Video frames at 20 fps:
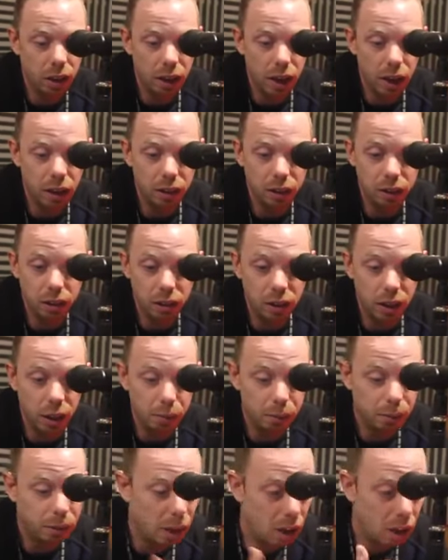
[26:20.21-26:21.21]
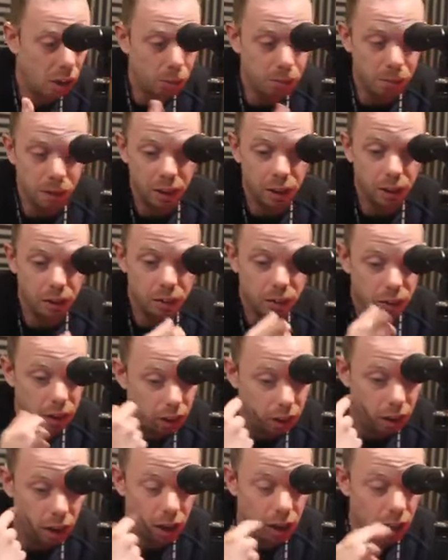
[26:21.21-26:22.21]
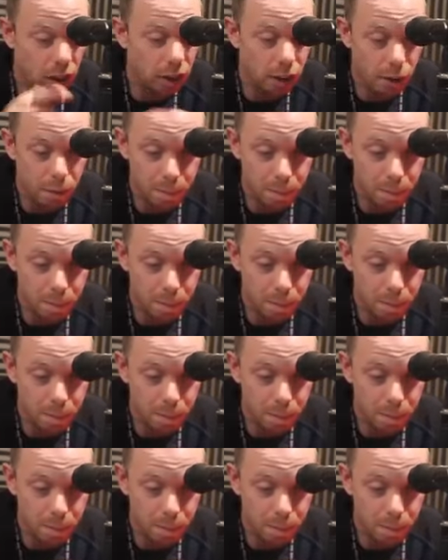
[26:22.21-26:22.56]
and he called me and he said, "Yeah,